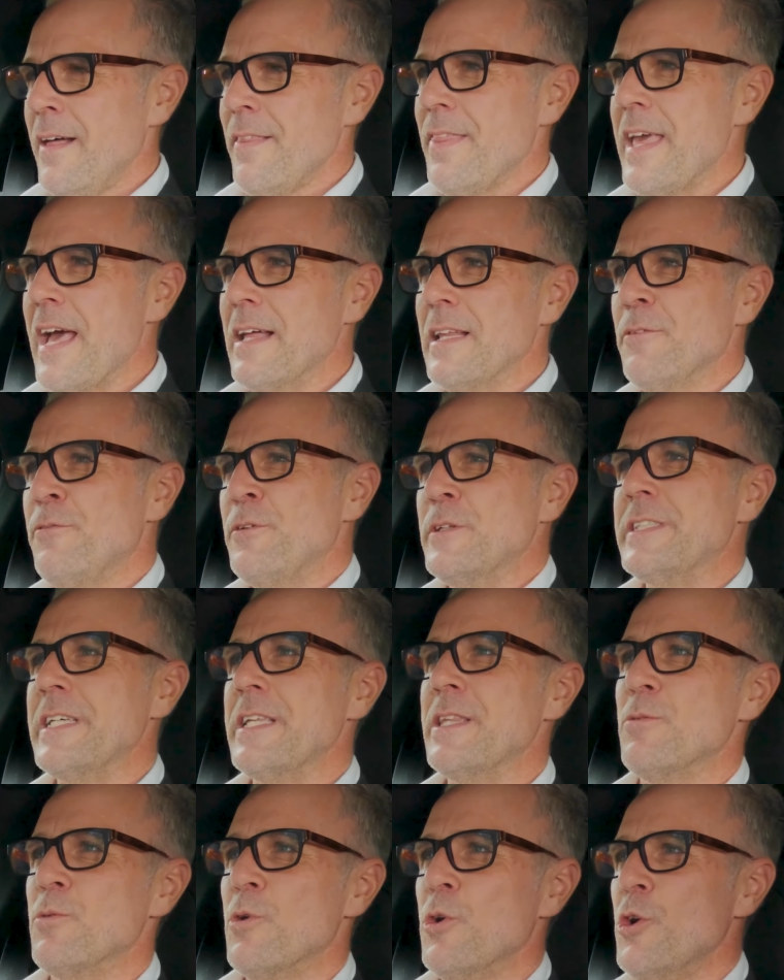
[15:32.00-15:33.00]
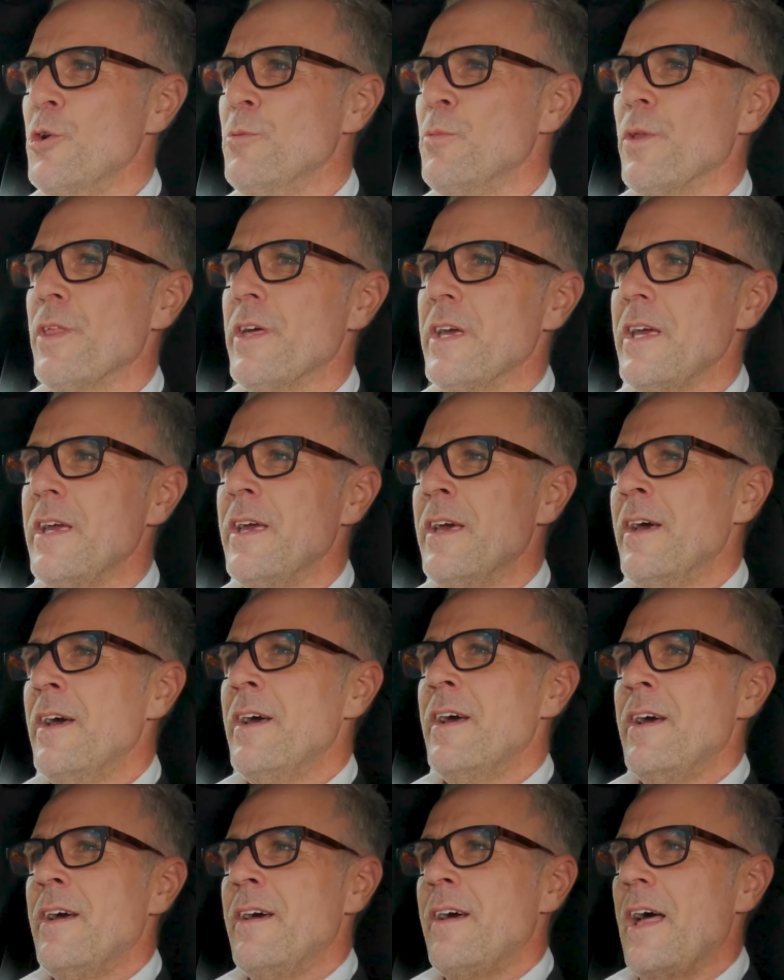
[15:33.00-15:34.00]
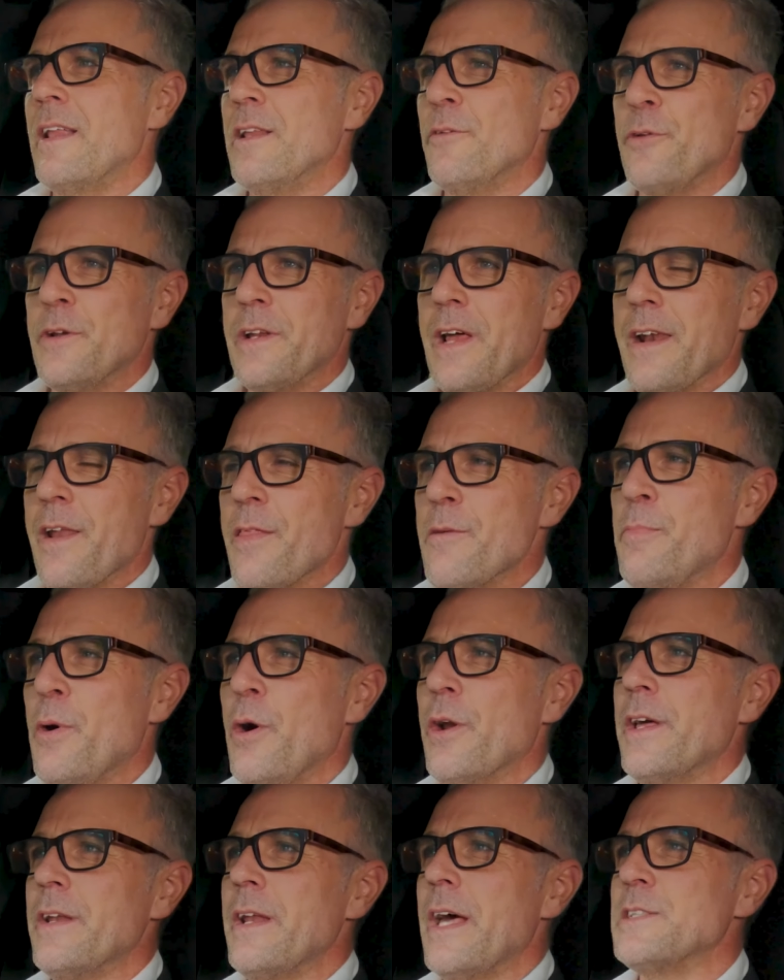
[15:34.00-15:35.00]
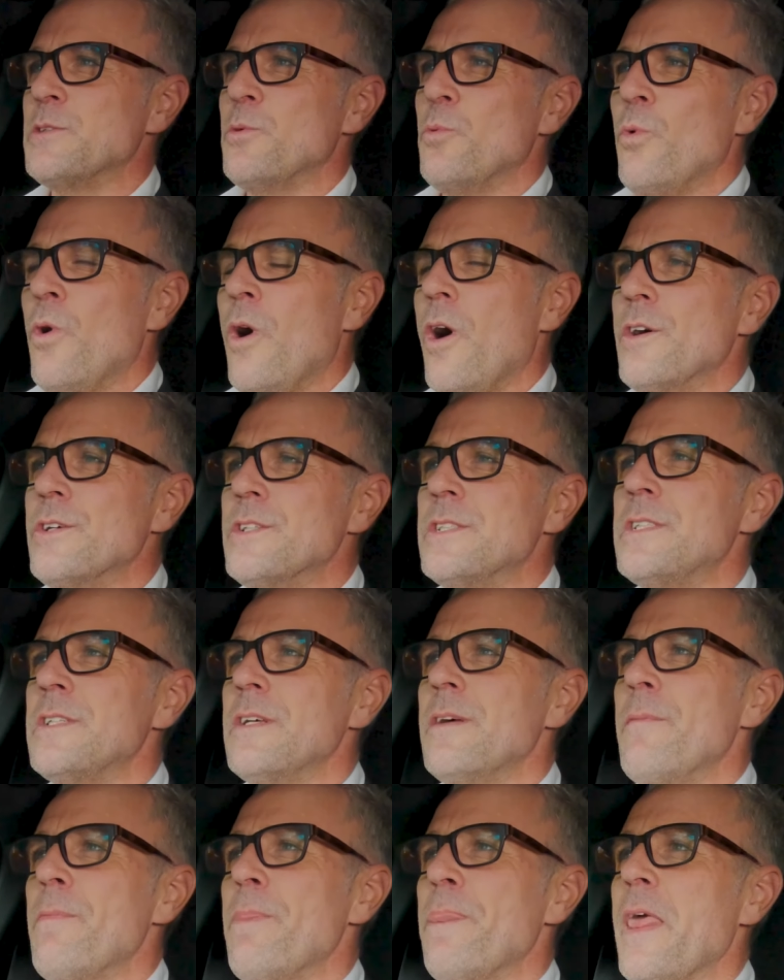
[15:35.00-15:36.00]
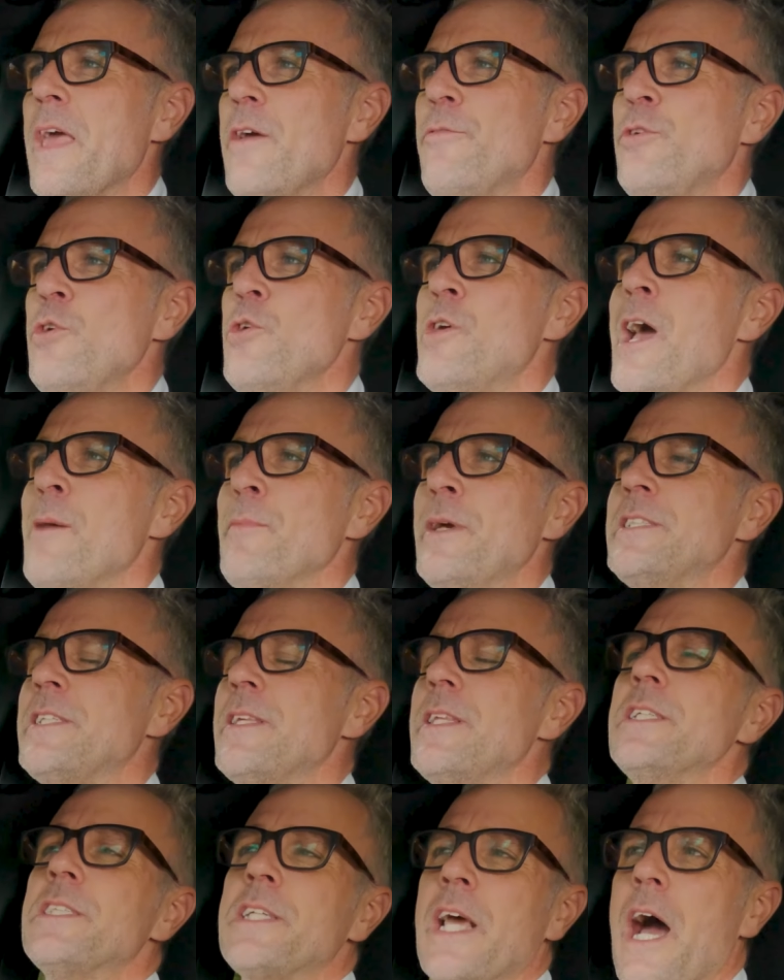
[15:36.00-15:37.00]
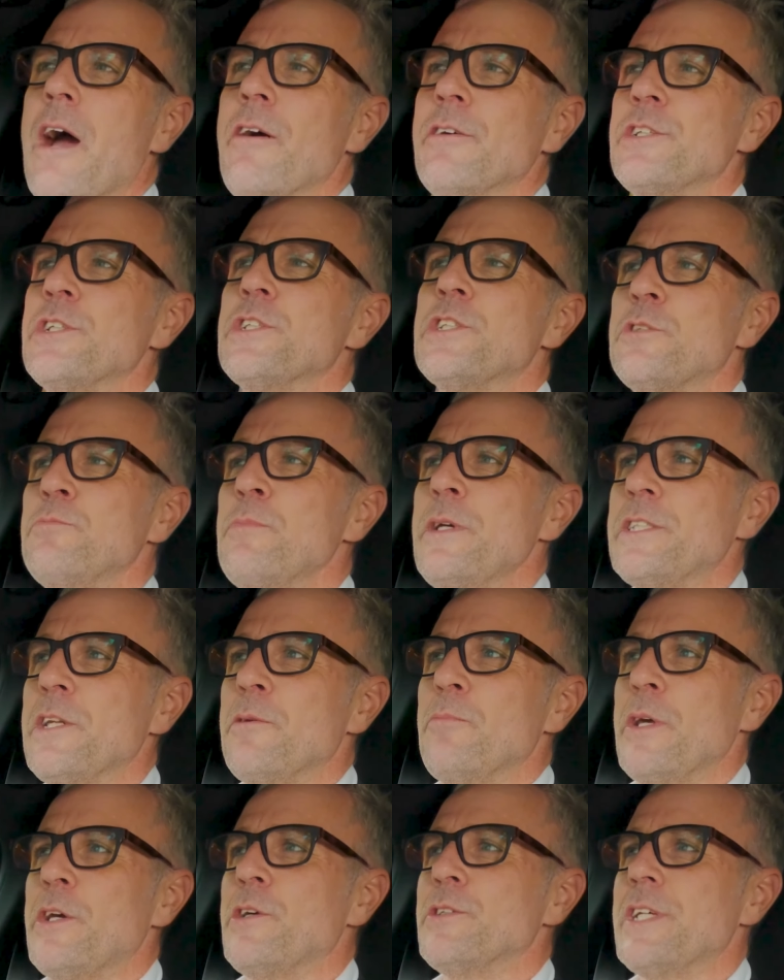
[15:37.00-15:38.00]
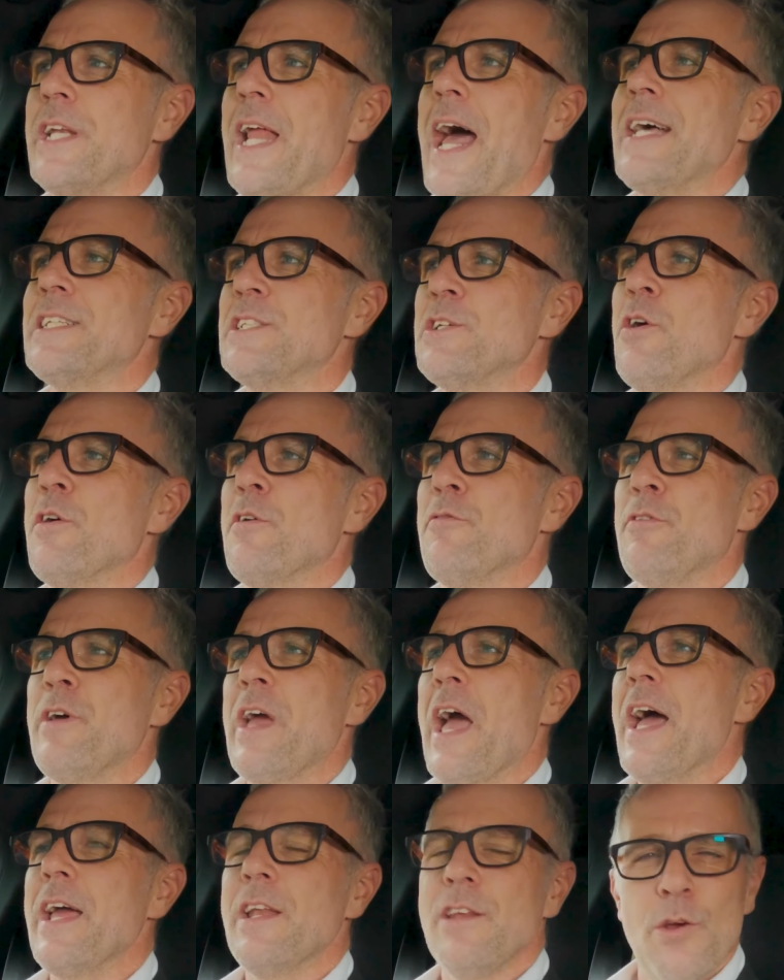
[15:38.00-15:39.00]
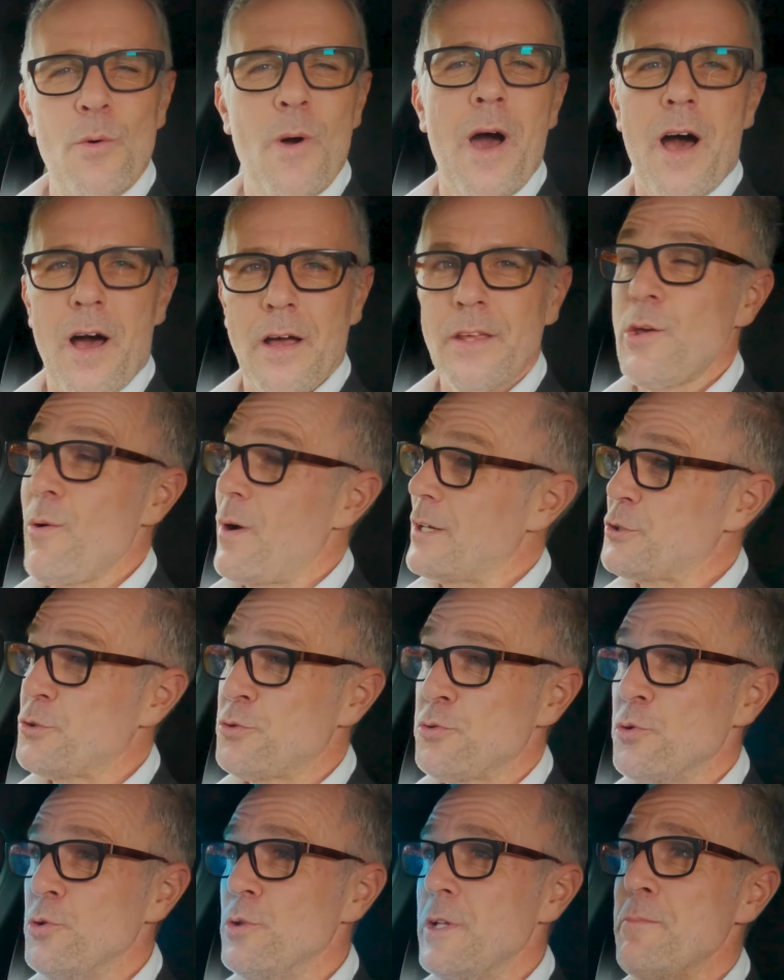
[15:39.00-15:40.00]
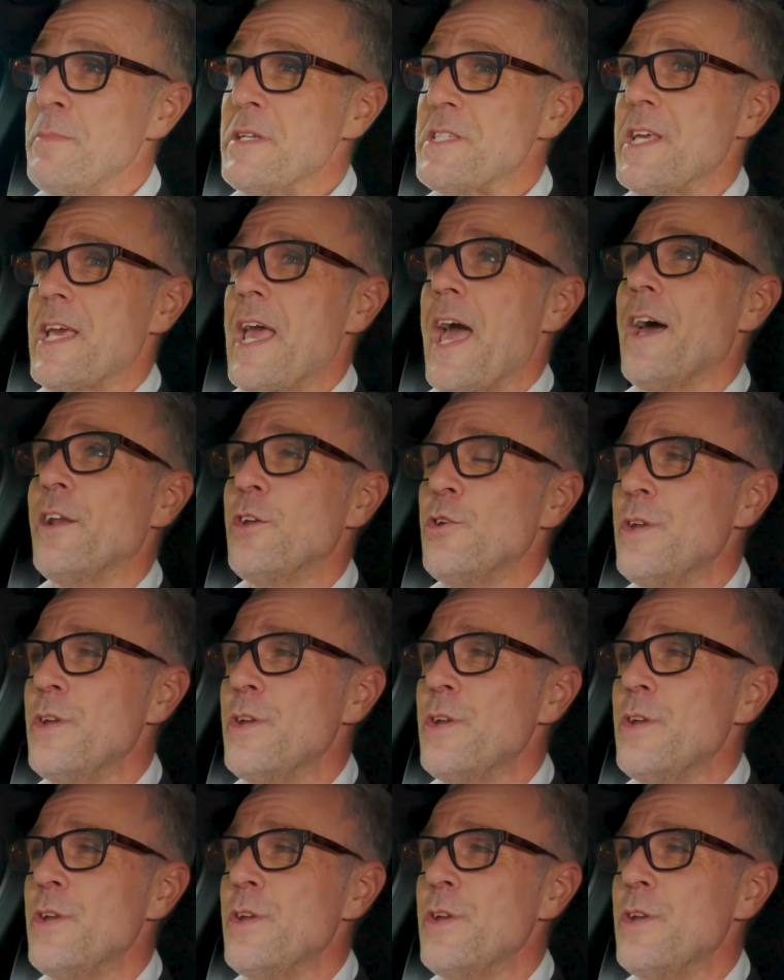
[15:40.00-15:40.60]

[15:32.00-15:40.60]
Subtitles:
elephant in the room, or the elephant under the bonnet as it was, if you come into this car and dismiss it because it hasn't got a V8, you are truly missing out.